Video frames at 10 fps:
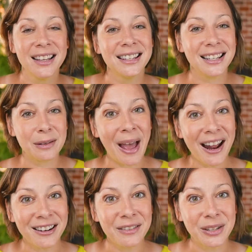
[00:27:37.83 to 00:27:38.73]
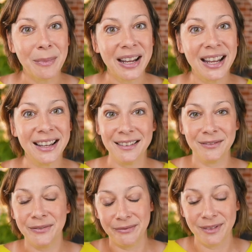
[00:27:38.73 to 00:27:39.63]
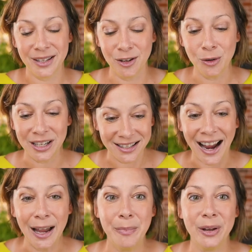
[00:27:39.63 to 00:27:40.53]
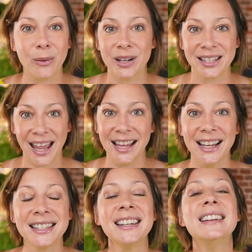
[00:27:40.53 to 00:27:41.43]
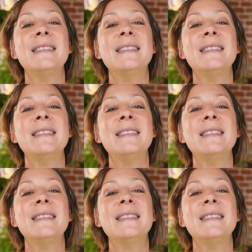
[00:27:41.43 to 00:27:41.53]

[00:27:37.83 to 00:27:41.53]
It doesn't matter if you didn't type it or say it,